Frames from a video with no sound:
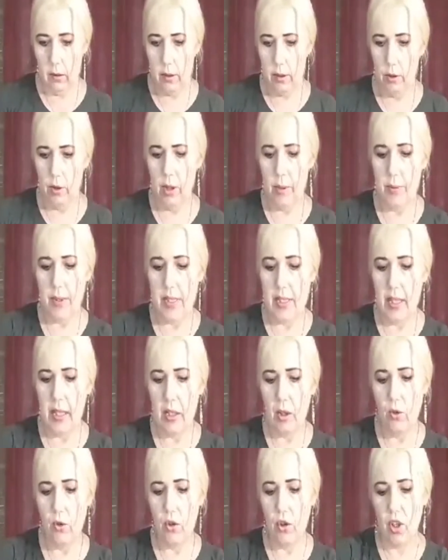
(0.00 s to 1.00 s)
tulips, they
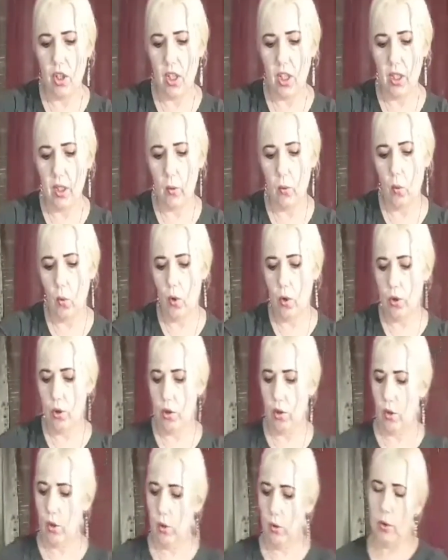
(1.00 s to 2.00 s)
don't really want
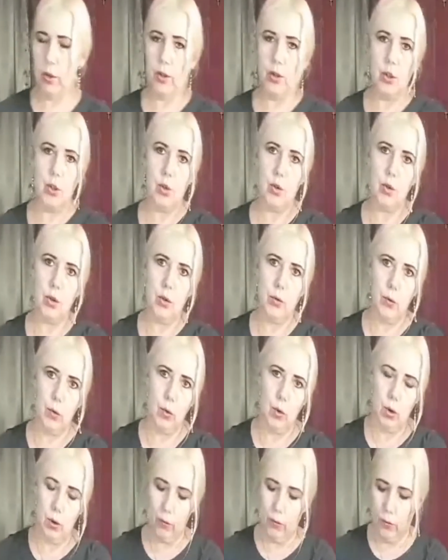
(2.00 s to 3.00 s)
to go into the
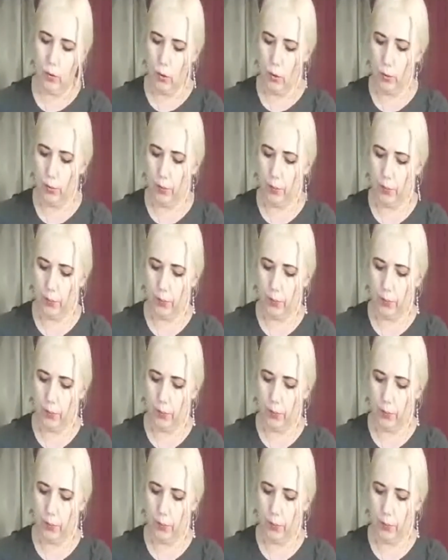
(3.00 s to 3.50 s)
floral foam.